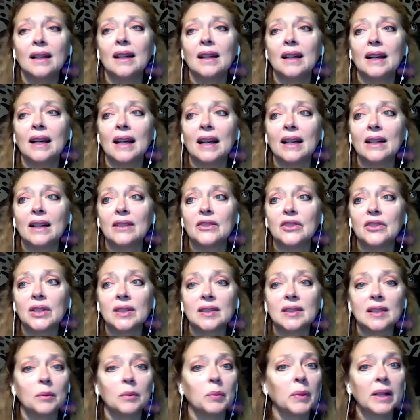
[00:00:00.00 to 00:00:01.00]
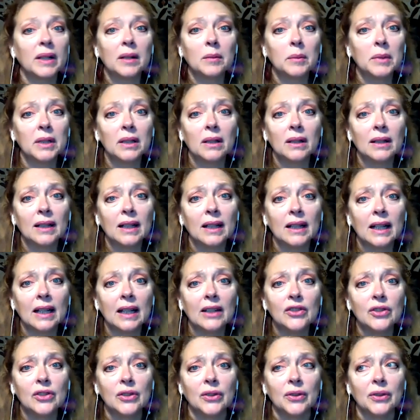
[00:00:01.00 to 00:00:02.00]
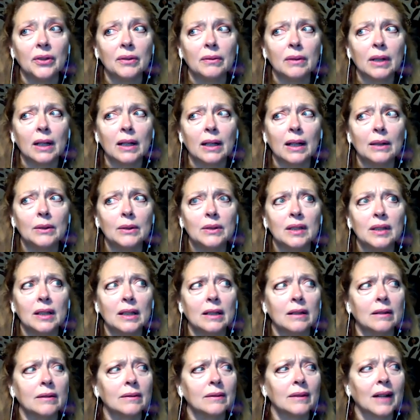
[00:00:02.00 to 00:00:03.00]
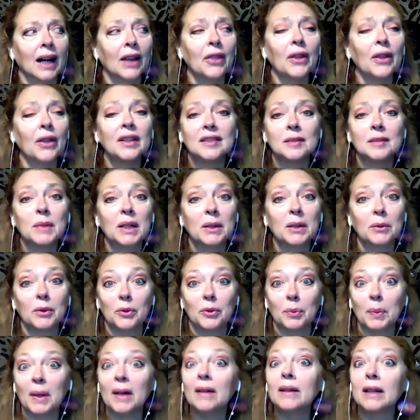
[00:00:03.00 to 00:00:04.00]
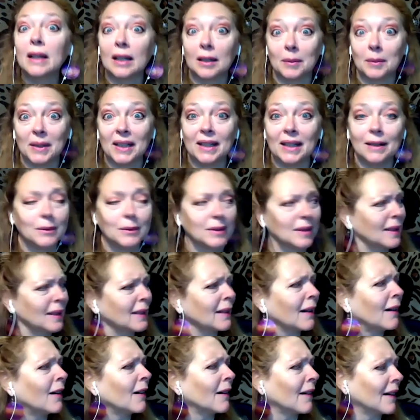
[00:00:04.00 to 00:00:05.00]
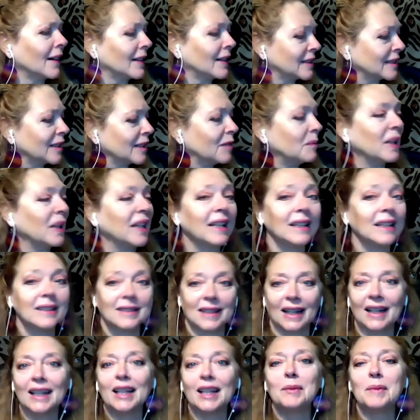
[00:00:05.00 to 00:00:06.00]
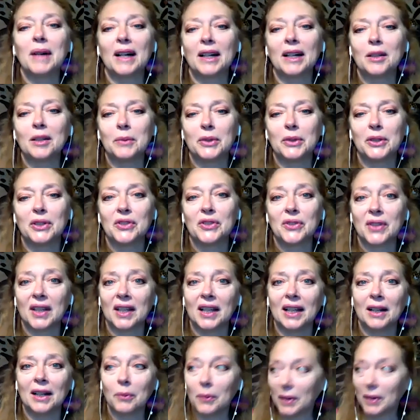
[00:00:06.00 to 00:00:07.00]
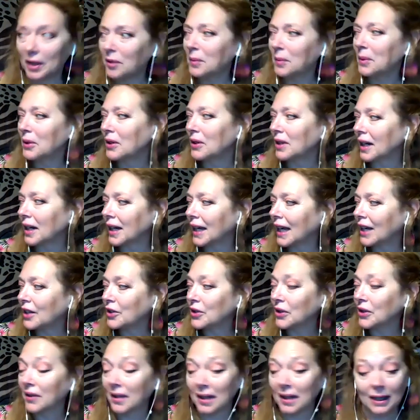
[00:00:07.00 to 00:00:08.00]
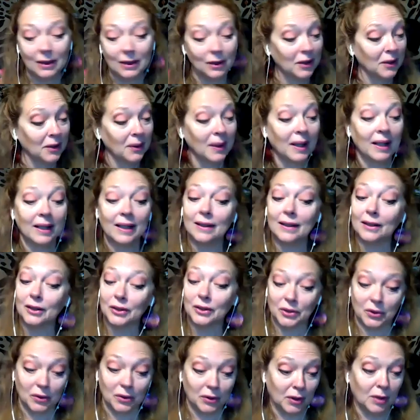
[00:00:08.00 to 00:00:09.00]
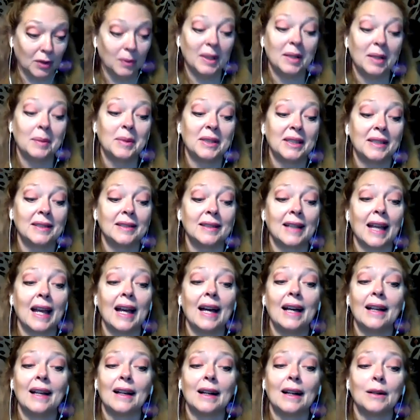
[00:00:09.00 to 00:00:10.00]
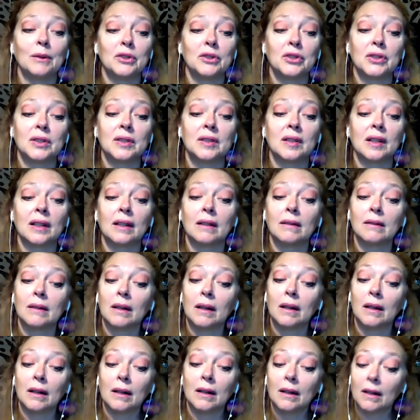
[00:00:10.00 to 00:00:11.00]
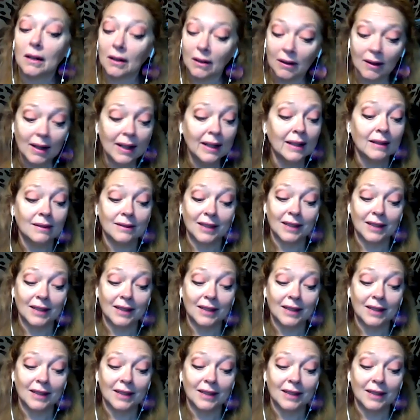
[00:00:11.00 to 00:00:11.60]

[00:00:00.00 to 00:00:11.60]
and she said, "We don't belong in cages." And I was like, I thought somebody was punking me. It was like, all right, somebody is hiding behind a bush saying we don't belong in cages. And I look around and there's nobody but this cat. And I was just like, all right,